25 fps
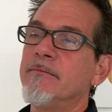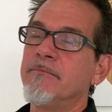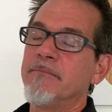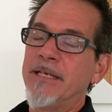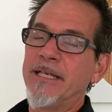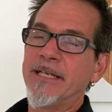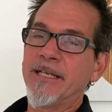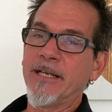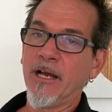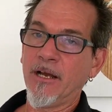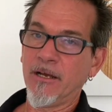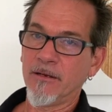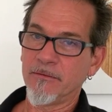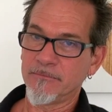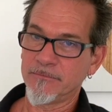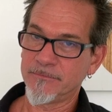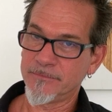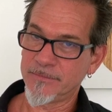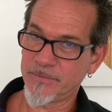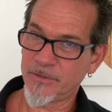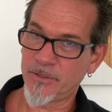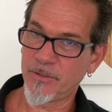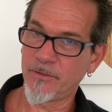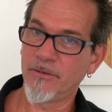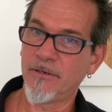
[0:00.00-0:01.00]

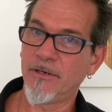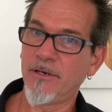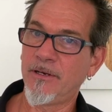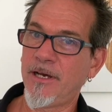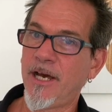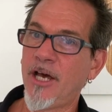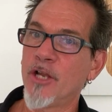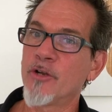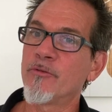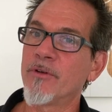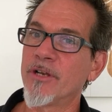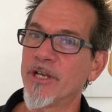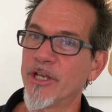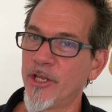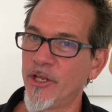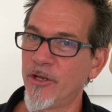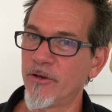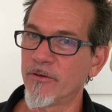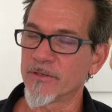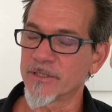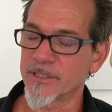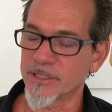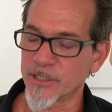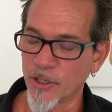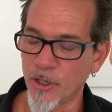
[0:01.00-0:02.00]
and to 100
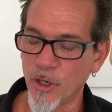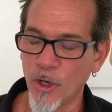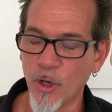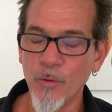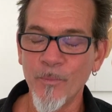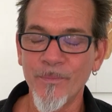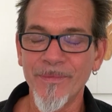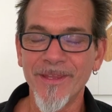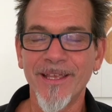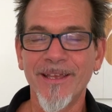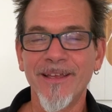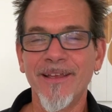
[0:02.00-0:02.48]
years ago,